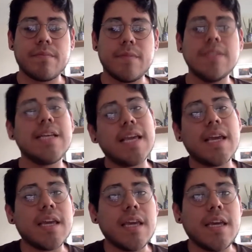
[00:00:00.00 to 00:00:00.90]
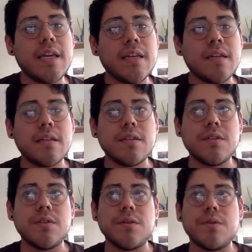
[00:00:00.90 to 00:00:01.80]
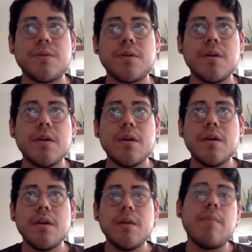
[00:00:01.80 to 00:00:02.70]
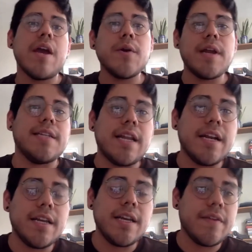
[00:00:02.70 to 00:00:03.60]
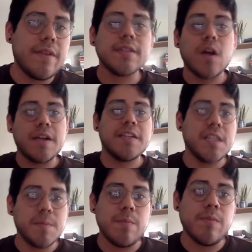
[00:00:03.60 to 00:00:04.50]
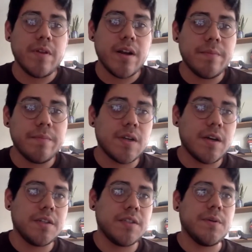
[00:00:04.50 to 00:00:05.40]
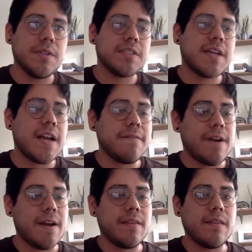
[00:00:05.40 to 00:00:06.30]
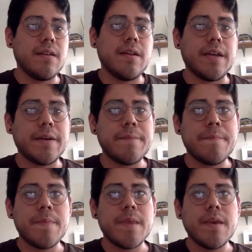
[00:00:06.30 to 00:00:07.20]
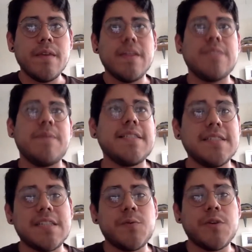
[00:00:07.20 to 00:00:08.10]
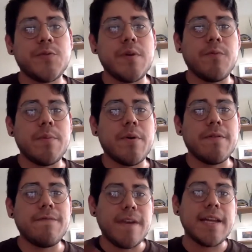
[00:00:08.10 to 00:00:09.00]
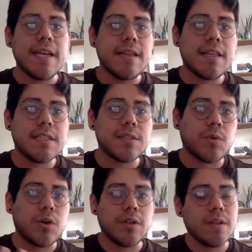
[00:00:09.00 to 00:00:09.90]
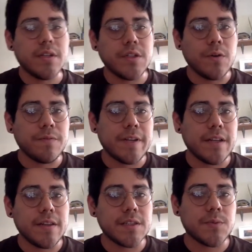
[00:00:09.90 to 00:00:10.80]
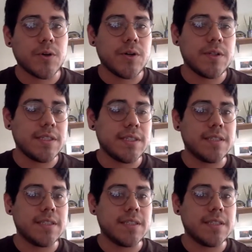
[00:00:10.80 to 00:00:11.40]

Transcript: digging into my own identity, and then talking to the people that I'm talking to, and just kind of finding the spaces in which we both fit in this world and then don't fit in this world. And